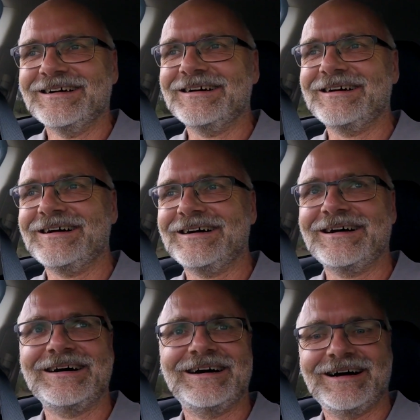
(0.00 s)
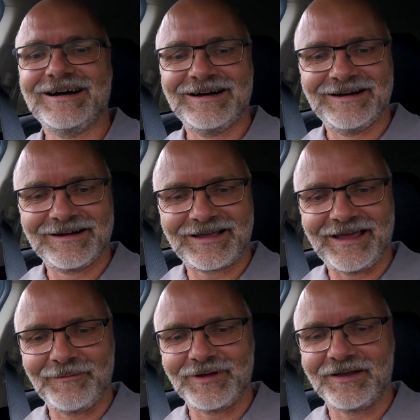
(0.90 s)
Oh,
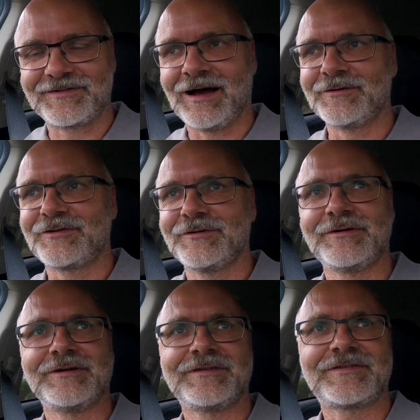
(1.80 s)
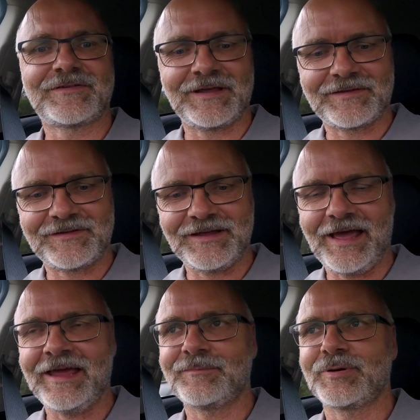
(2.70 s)
okay, we are down to
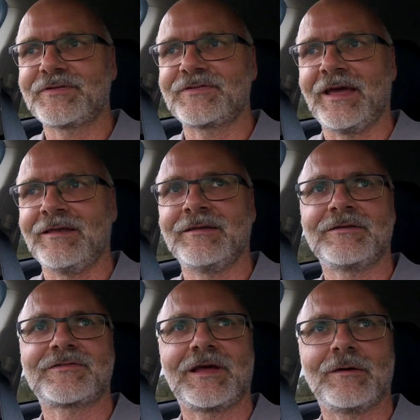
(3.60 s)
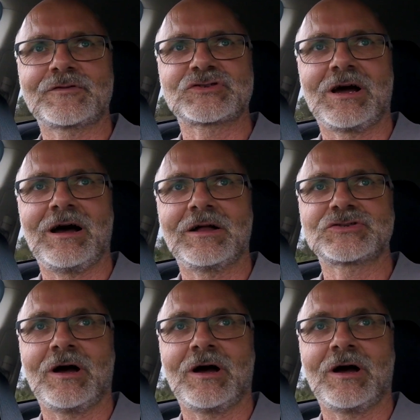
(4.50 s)
68% state of charge.